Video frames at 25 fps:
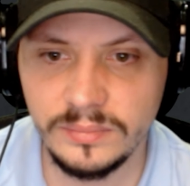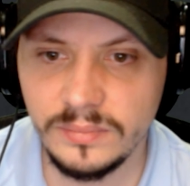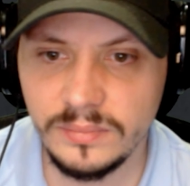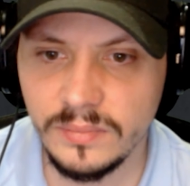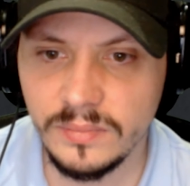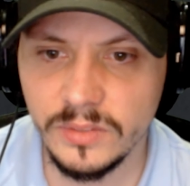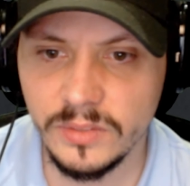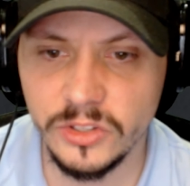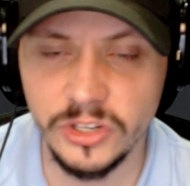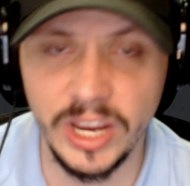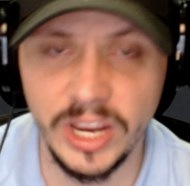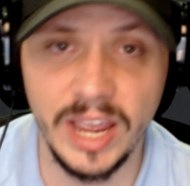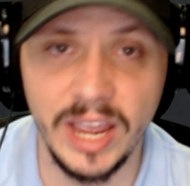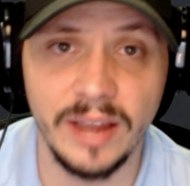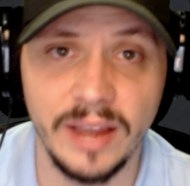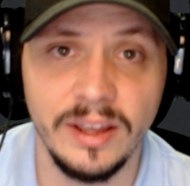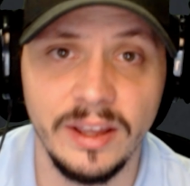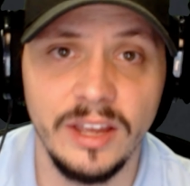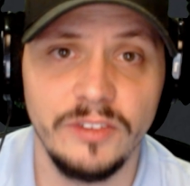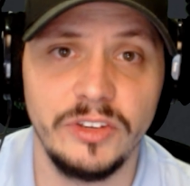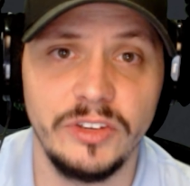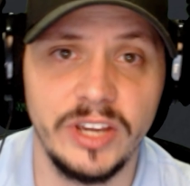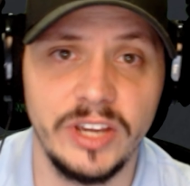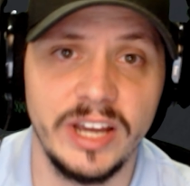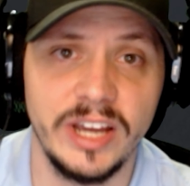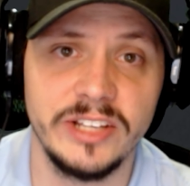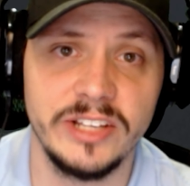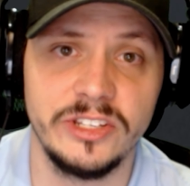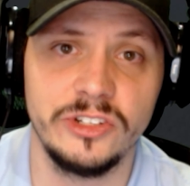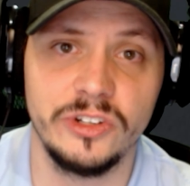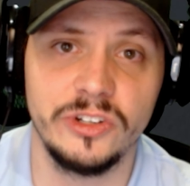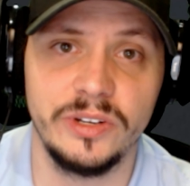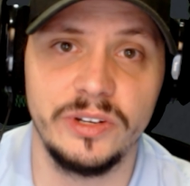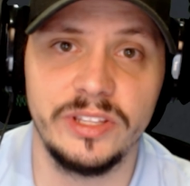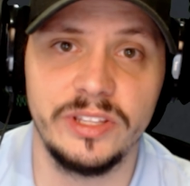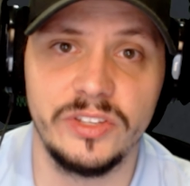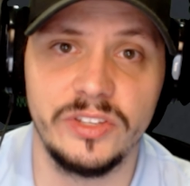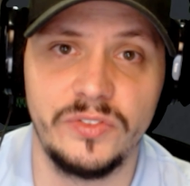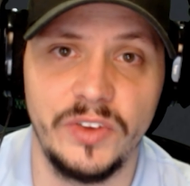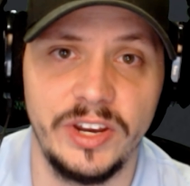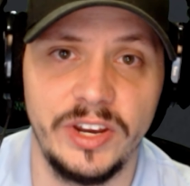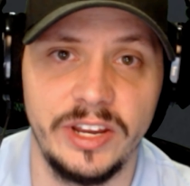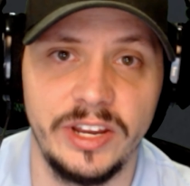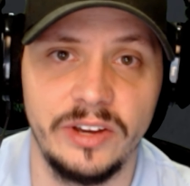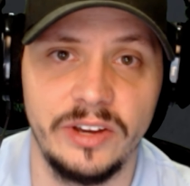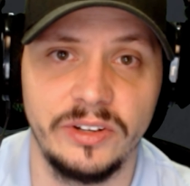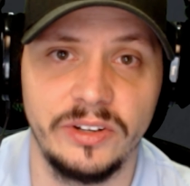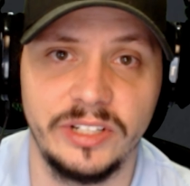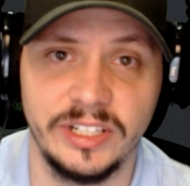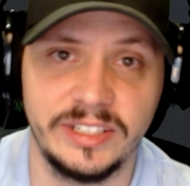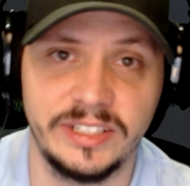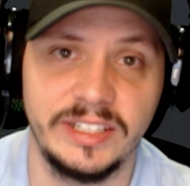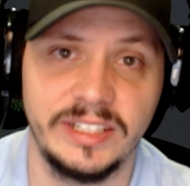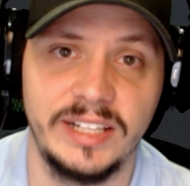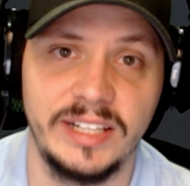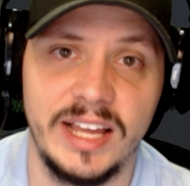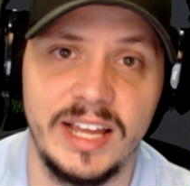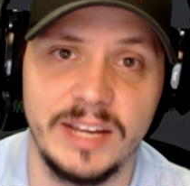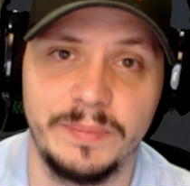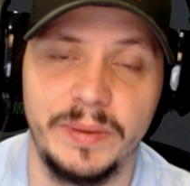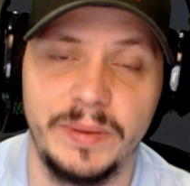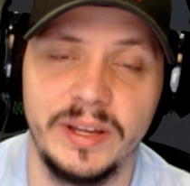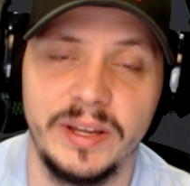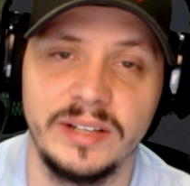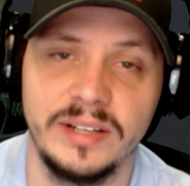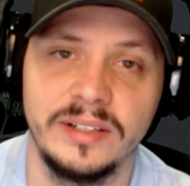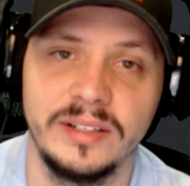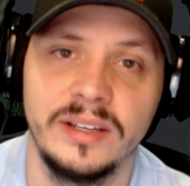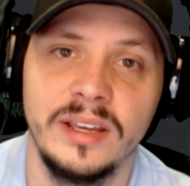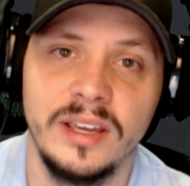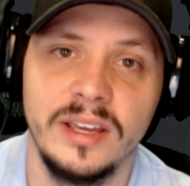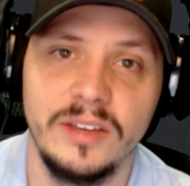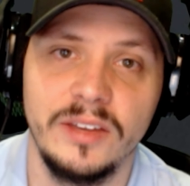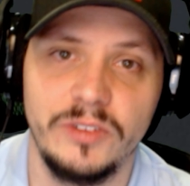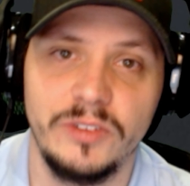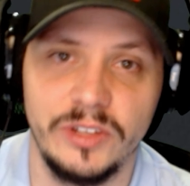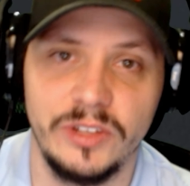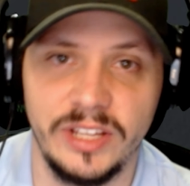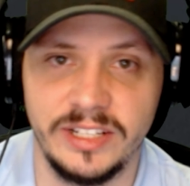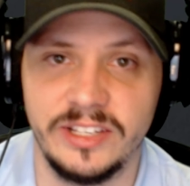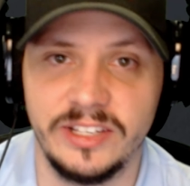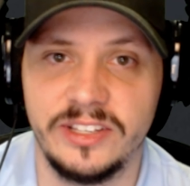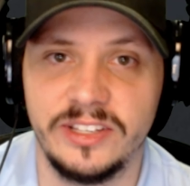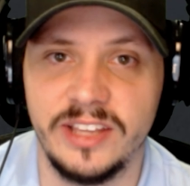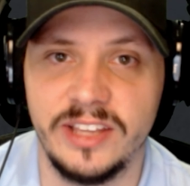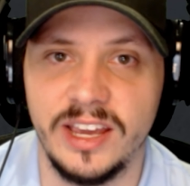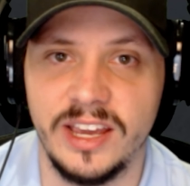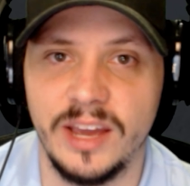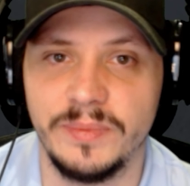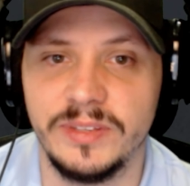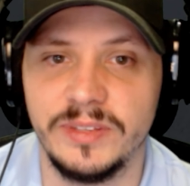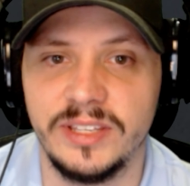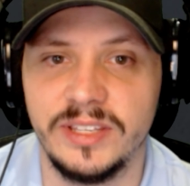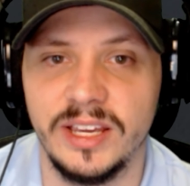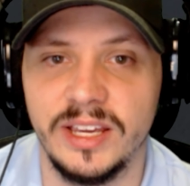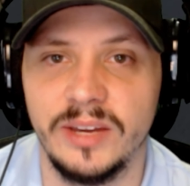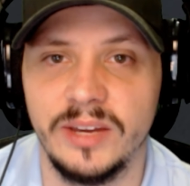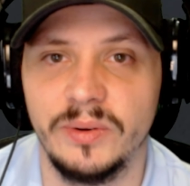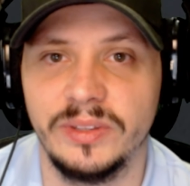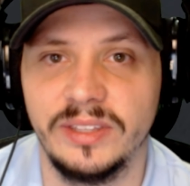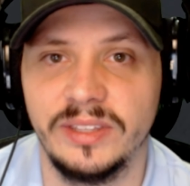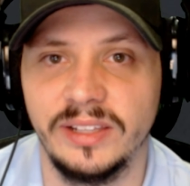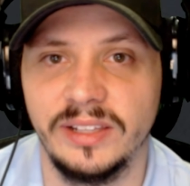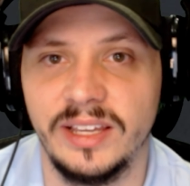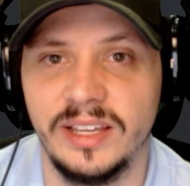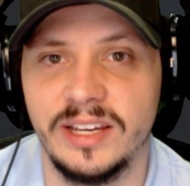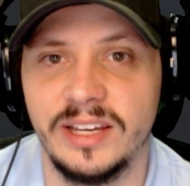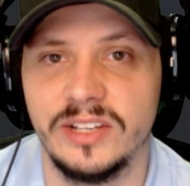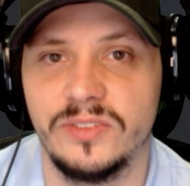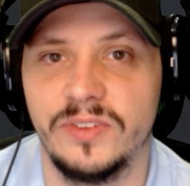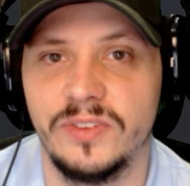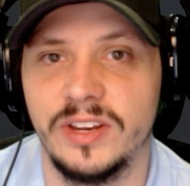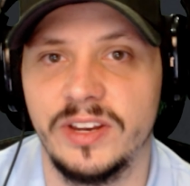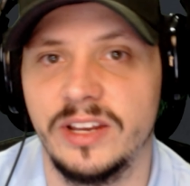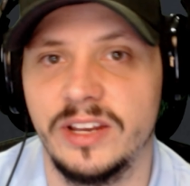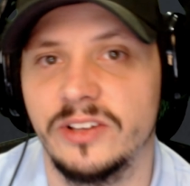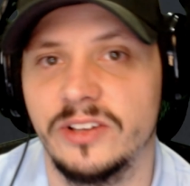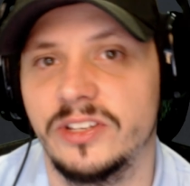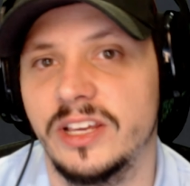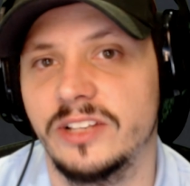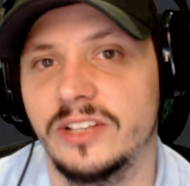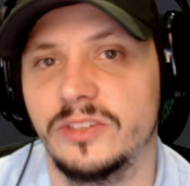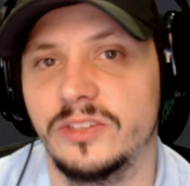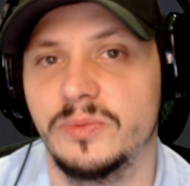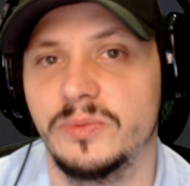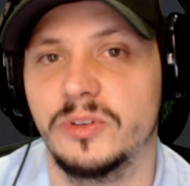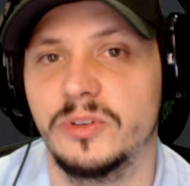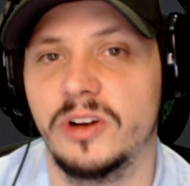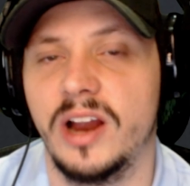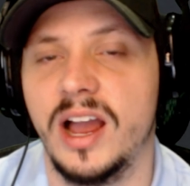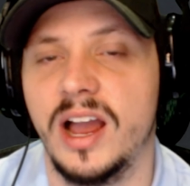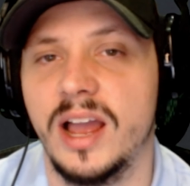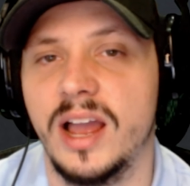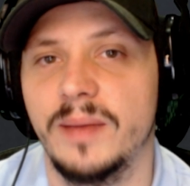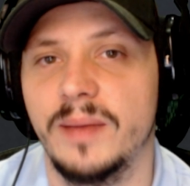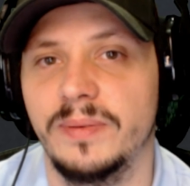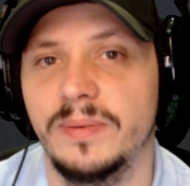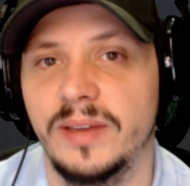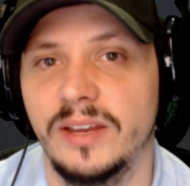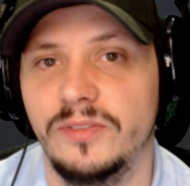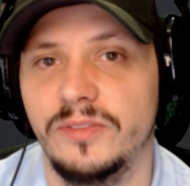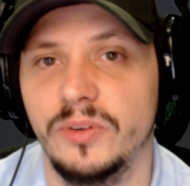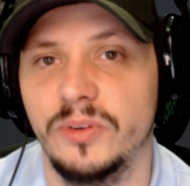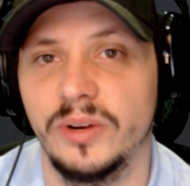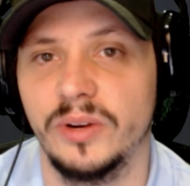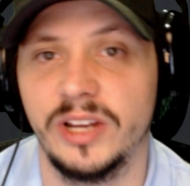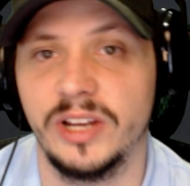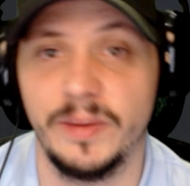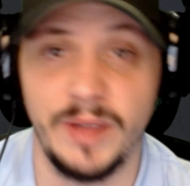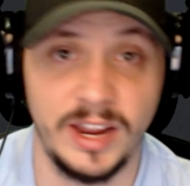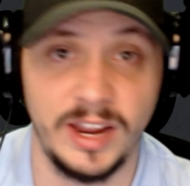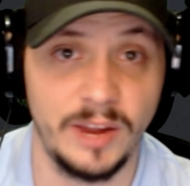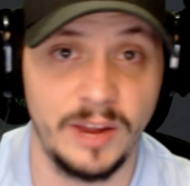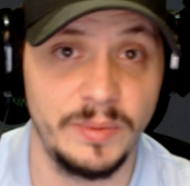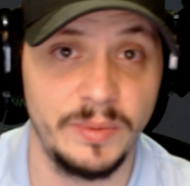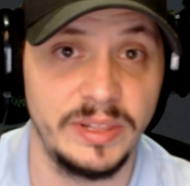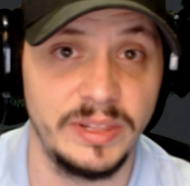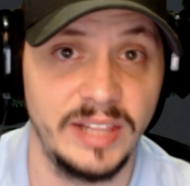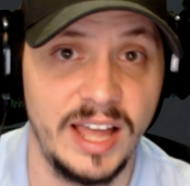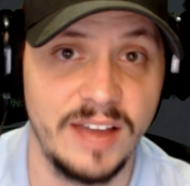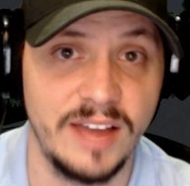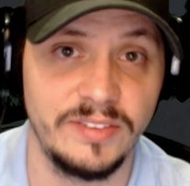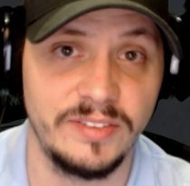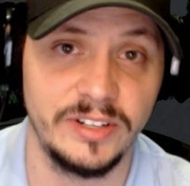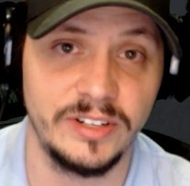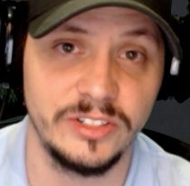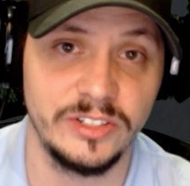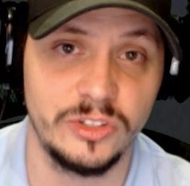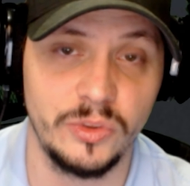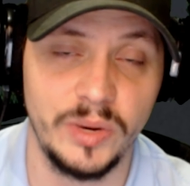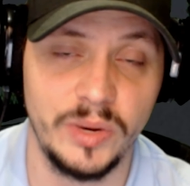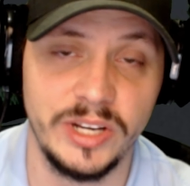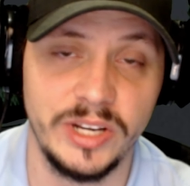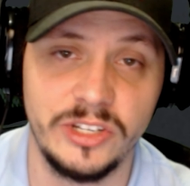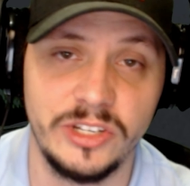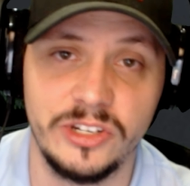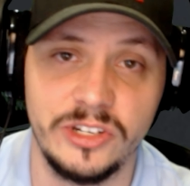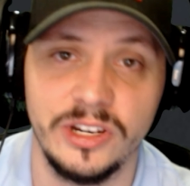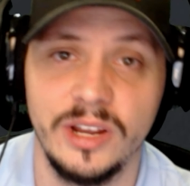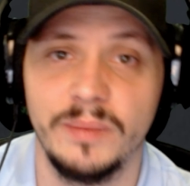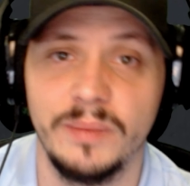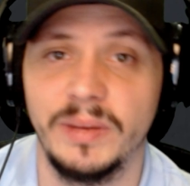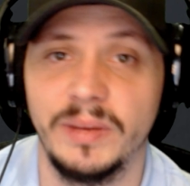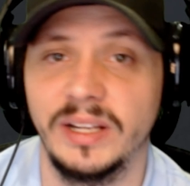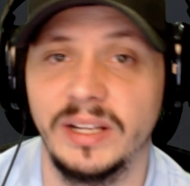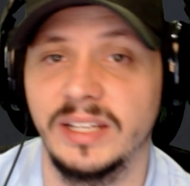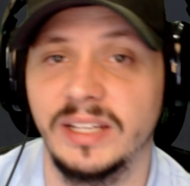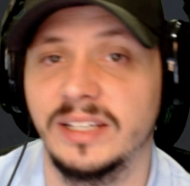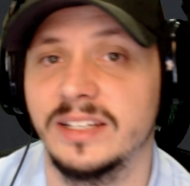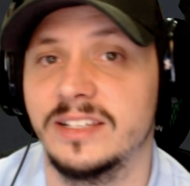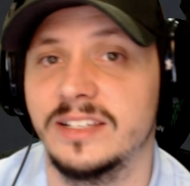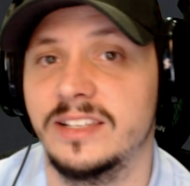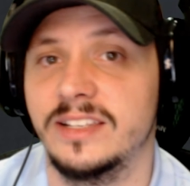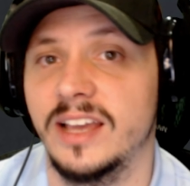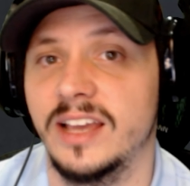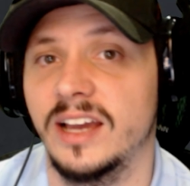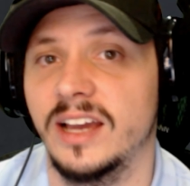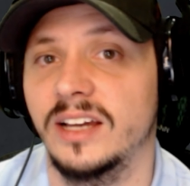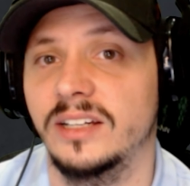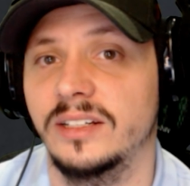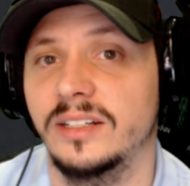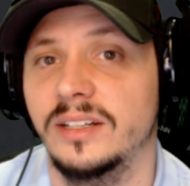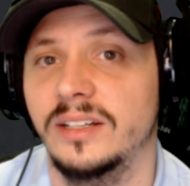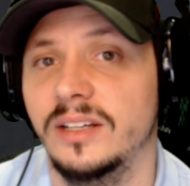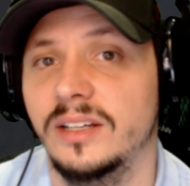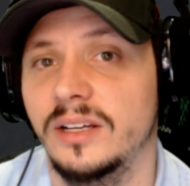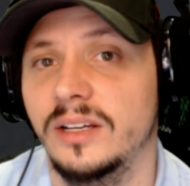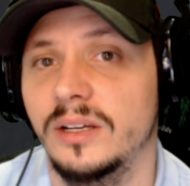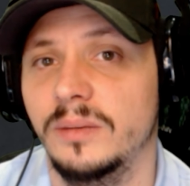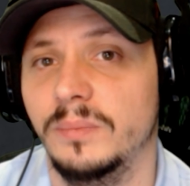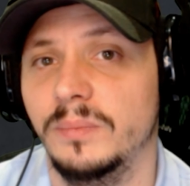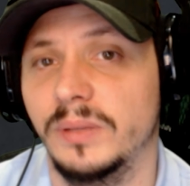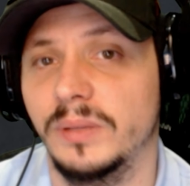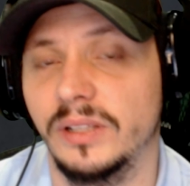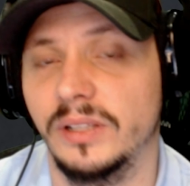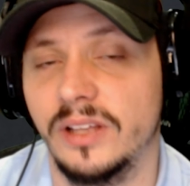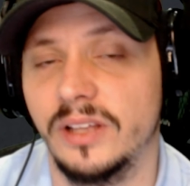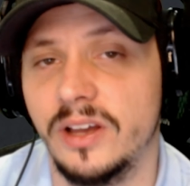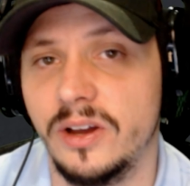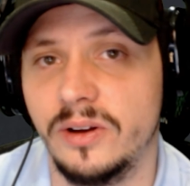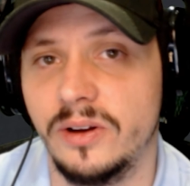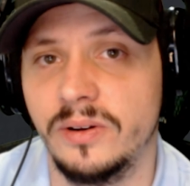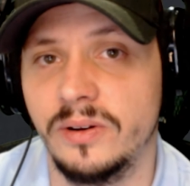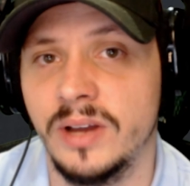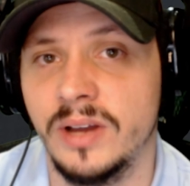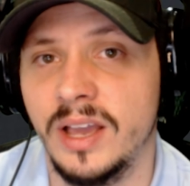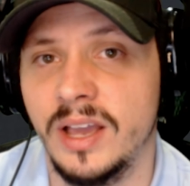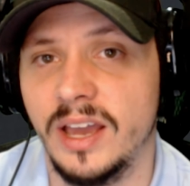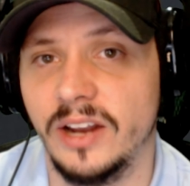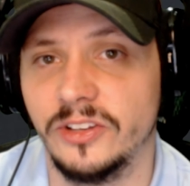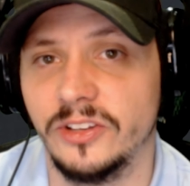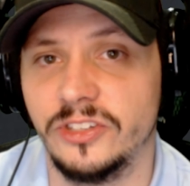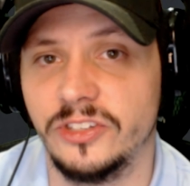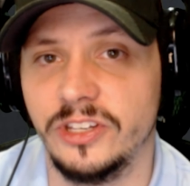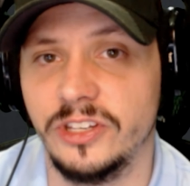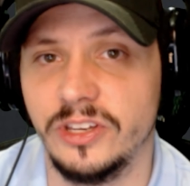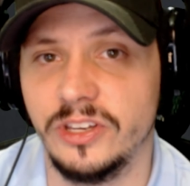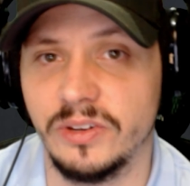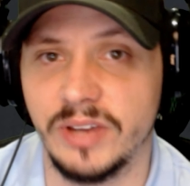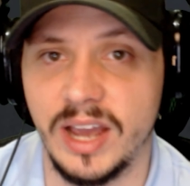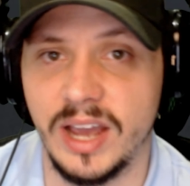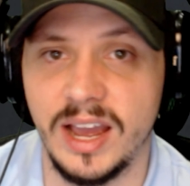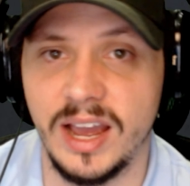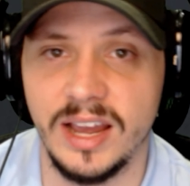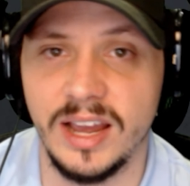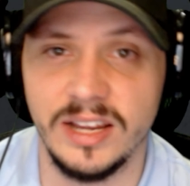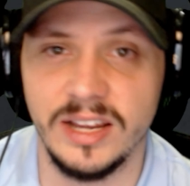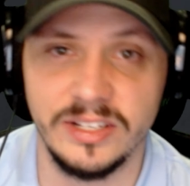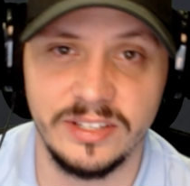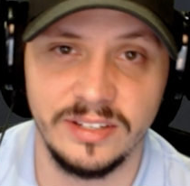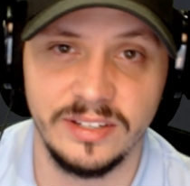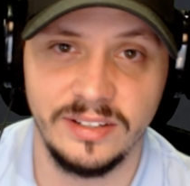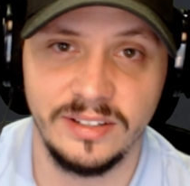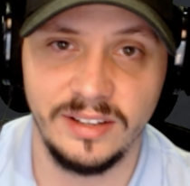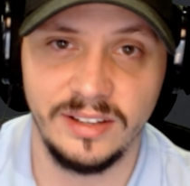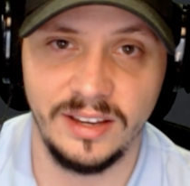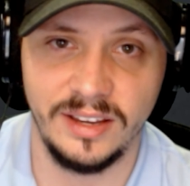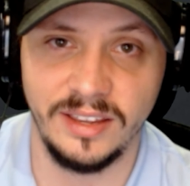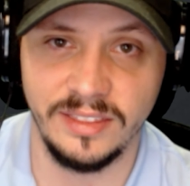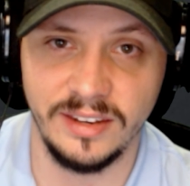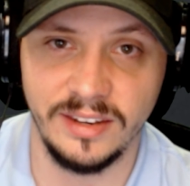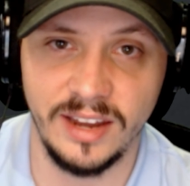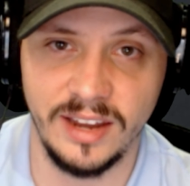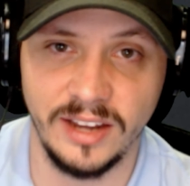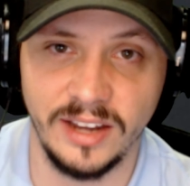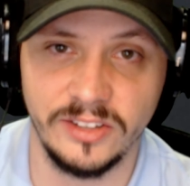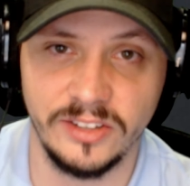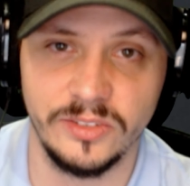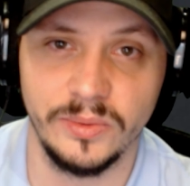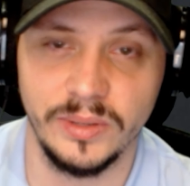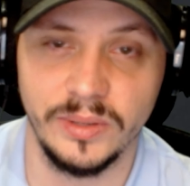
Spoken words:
So yeah, if you guys enjoyed this video, click the like button. If you'd like to stay up to date with the latest videos, hit subscribe. If you want to come hang out with me live on Twitch, my link is down below. And I'll see you guys in the next one.